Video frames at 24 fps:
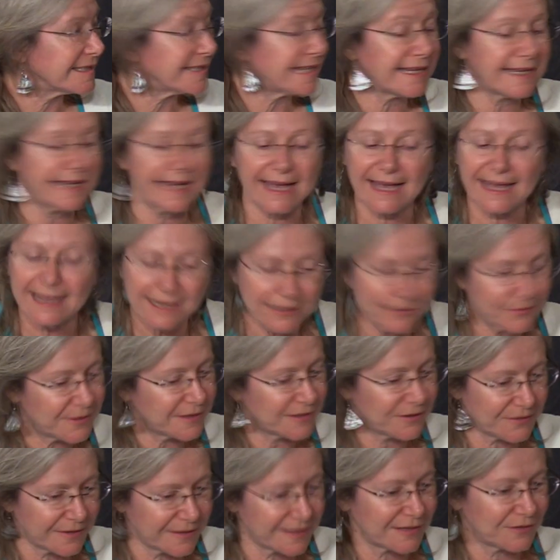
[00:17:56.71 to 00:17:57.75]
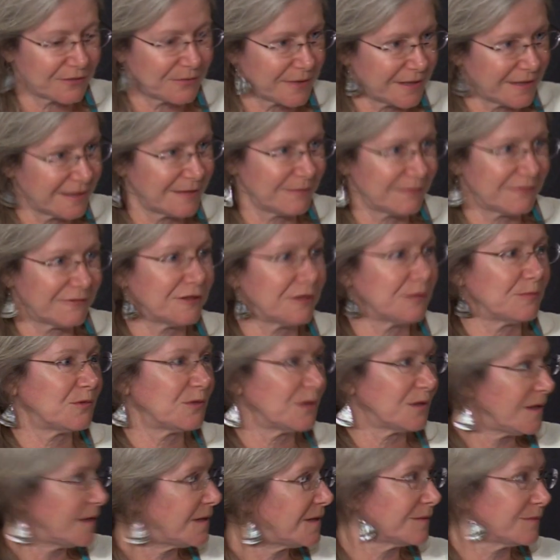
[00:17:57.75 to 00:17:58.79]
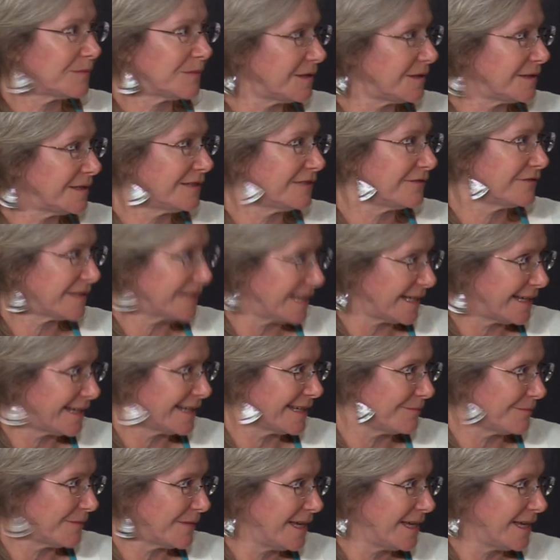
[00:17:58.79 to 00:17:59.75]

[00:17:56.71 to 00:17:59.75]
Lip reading: And anyone who has to wear them for a prolonged period of time,